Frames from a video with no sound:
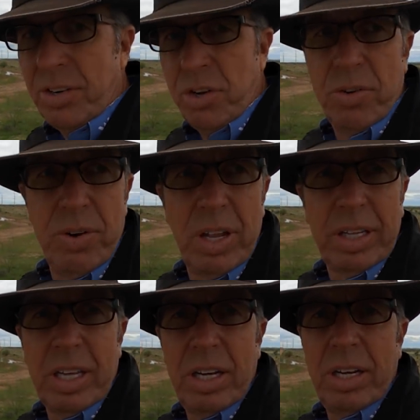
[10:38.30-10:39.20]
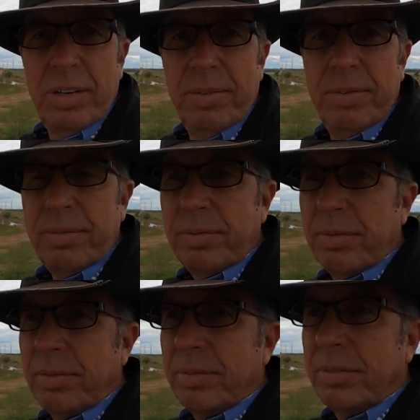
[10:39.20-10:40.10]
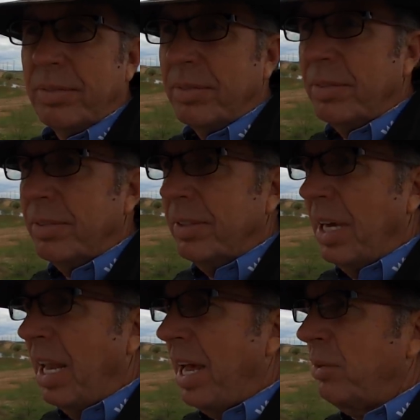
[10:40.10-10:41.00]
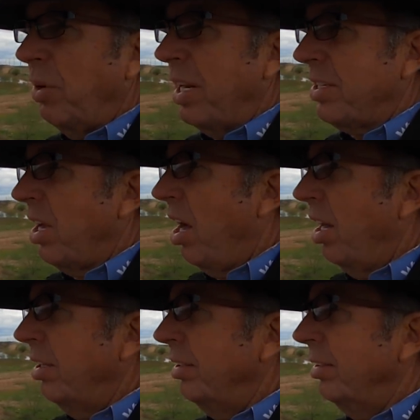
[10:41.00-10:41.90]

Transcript: are doing really good. I liked what I saw.